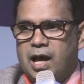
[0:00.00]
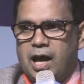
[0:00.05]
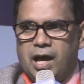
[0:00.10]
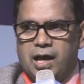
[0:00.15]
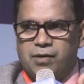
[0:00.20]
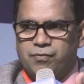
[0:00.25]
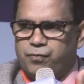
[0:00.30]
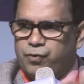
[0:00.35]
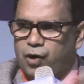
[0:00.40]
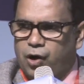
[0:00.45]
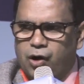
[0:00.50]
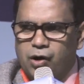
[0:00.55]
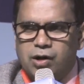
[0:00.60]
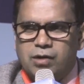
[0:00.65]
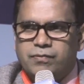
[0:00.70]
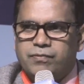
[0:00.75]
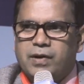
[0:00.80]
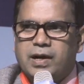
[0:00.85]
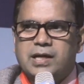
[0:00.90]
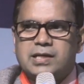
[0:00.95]
And for all
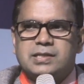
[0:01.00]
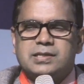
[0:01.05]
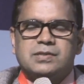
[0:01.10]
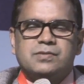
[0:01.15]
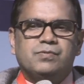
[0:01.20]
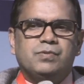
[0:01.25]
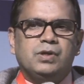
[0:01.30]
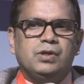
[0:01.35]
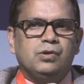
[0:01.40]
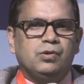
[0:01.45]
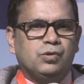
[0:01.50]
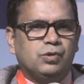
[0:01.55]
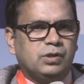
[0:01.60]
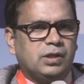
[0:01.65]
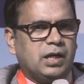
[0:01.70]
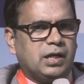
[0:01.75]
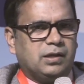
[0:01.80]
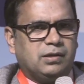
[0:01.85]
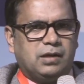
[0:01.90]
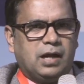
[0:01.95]
of us, we know
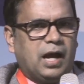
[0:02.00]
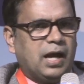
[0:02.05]
that